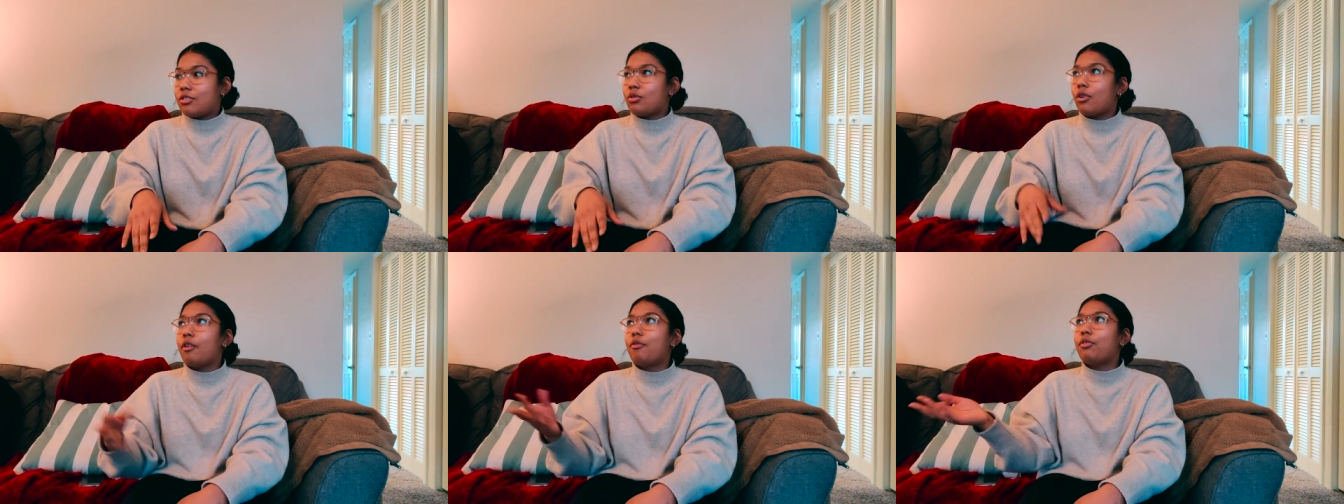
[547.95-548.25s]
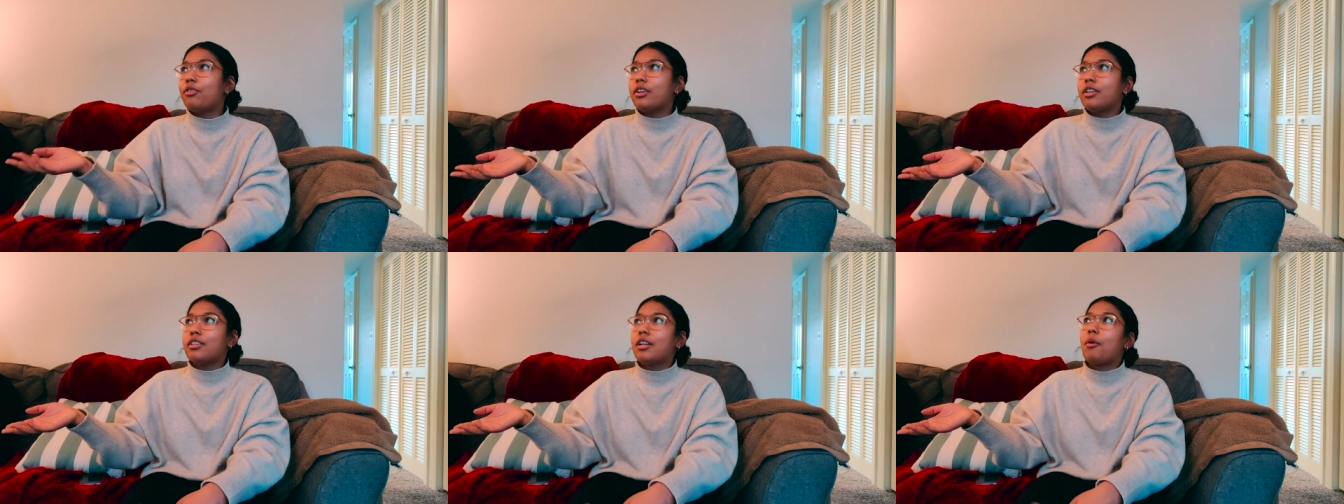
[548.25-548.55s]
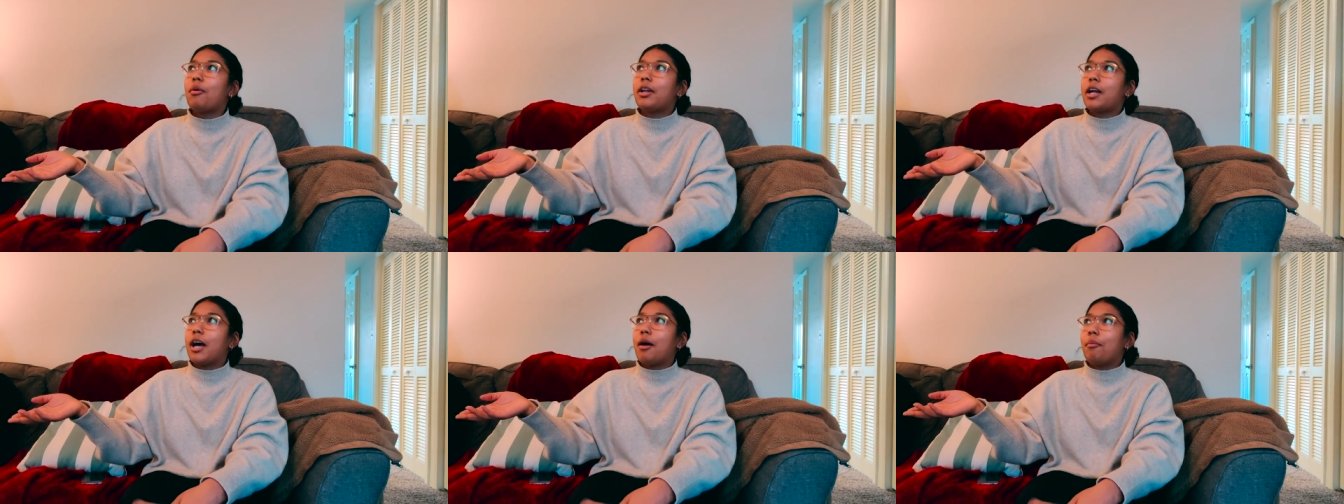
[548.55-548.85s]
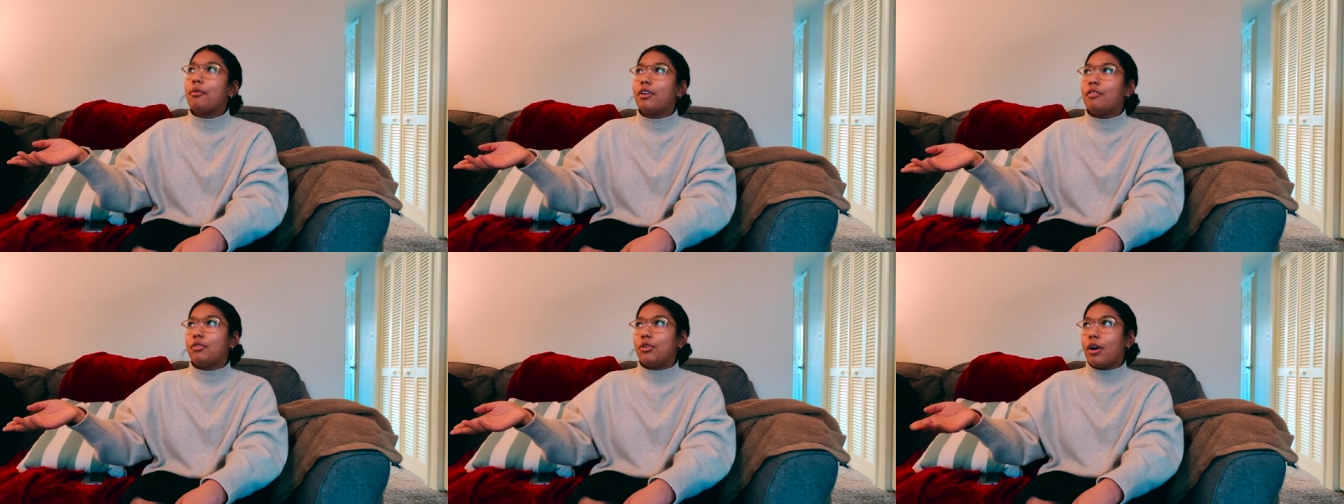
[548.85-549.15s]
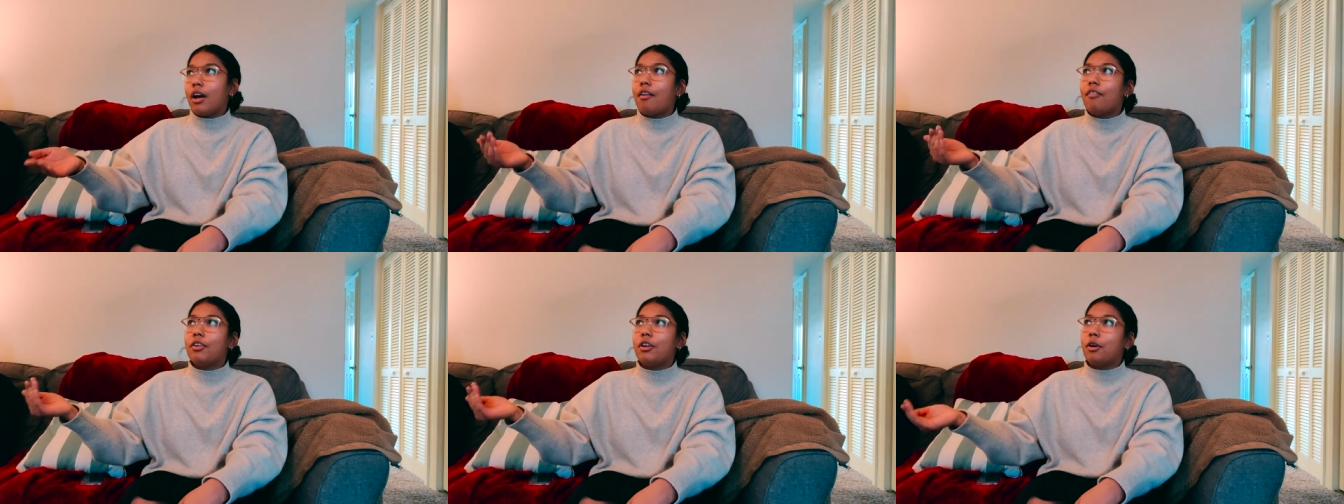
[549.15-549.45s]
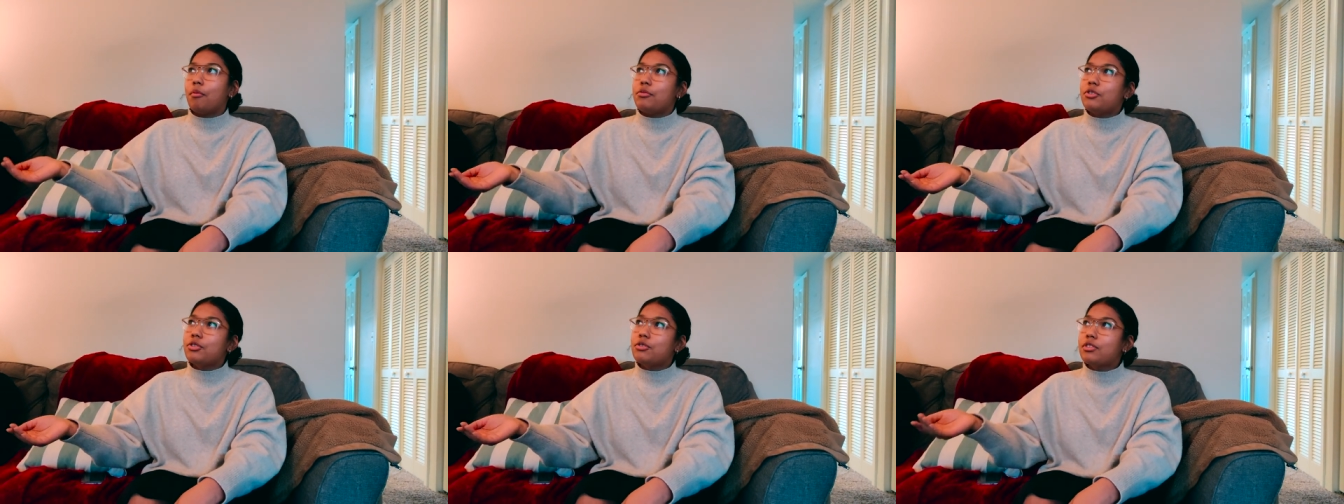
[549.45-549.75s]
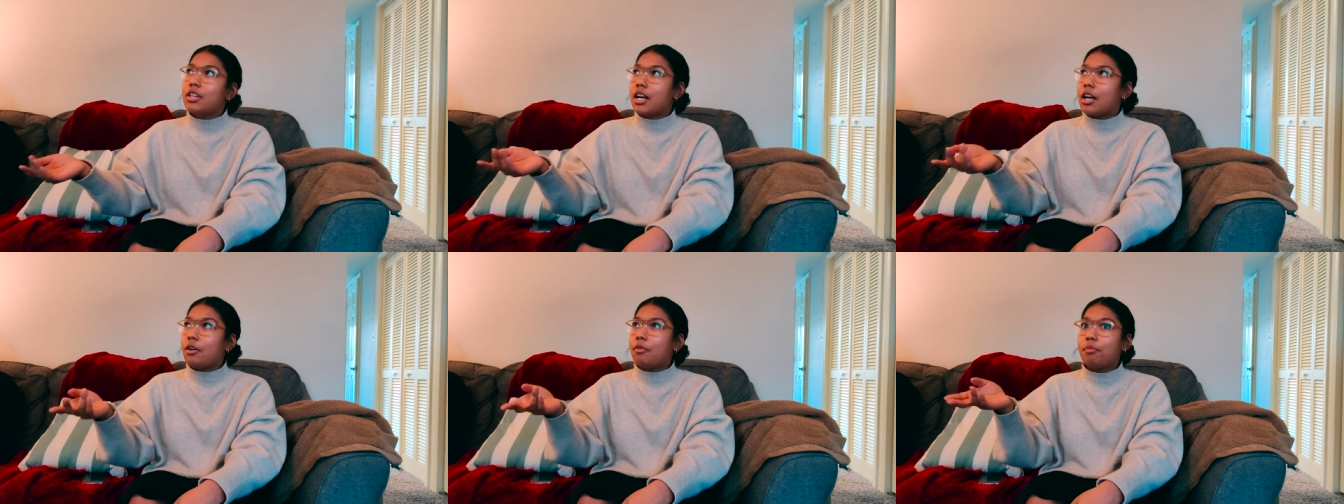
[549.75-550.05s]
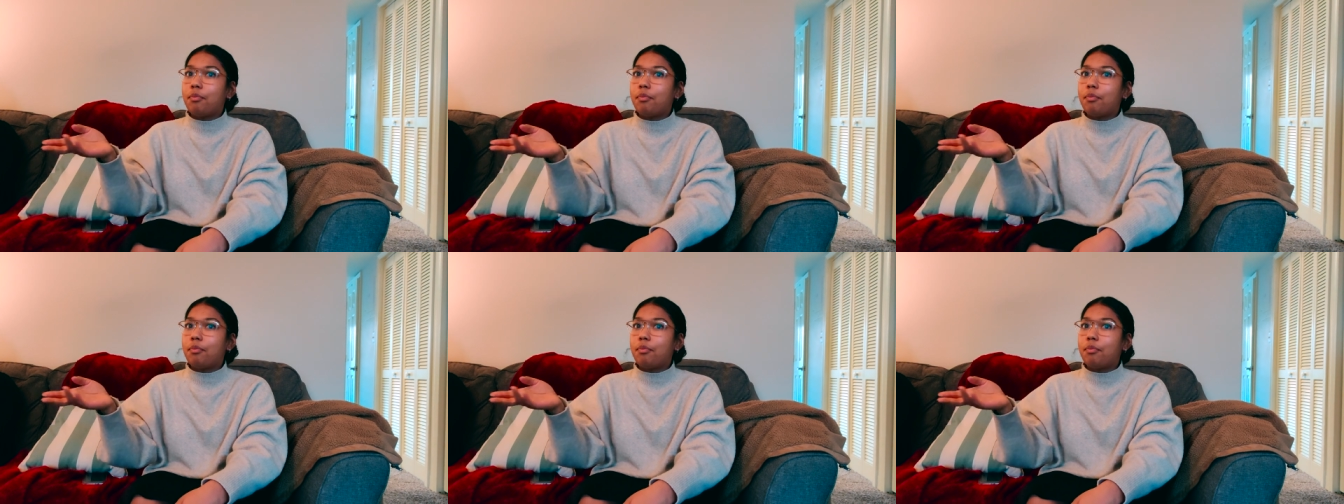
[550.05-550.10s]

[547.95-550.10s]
So I feel like that would happen if you have it up too loud.